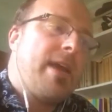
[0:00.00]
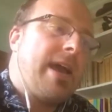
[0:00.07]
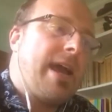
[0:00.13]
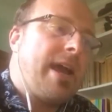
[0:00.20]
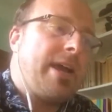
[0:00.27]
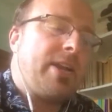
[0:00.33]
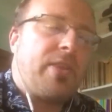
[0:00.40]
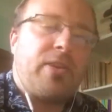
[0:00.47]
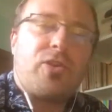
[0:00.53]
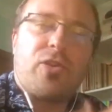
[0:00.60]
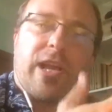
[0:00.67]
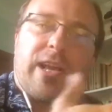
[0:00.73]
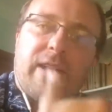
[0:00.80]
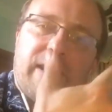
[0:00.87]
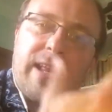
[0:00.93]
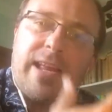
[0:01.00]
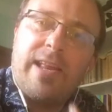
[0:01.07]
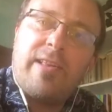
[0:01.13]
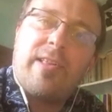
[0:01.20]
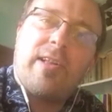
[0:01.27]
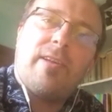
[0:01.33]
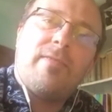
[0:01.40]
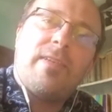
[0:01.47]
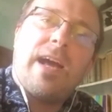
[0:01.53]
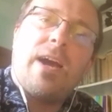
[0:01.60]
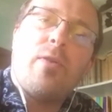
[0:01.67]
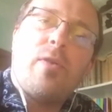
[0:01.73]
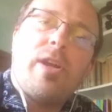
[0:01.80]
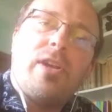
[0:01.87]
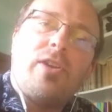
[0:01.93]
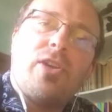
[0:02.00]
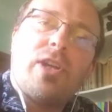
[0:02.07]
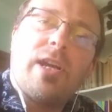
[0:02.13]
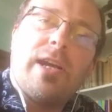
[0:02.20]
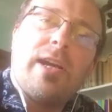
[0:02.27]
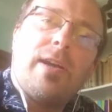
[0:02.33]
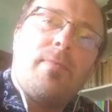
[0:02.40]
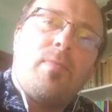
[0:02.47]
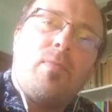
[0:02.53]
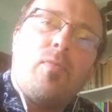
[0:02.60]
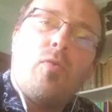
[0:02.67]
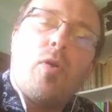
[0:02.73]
the trickeries of language and